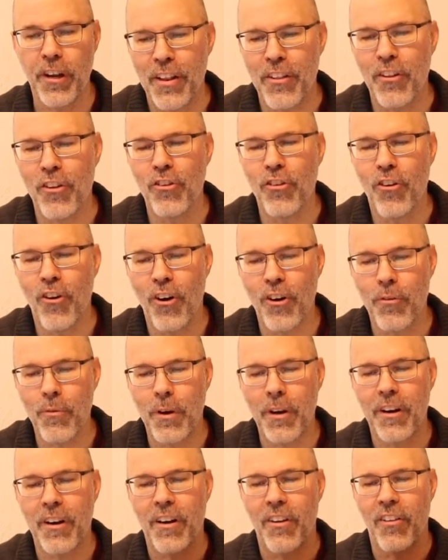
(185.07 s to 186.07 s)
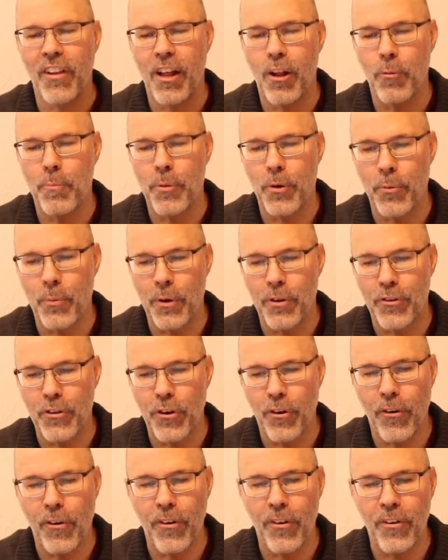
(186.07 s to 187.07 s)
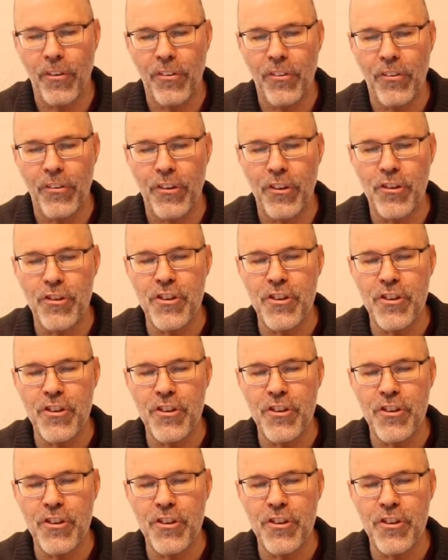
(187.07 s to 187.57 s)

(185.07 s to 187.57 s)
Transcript: In the long run, it'll help your returns.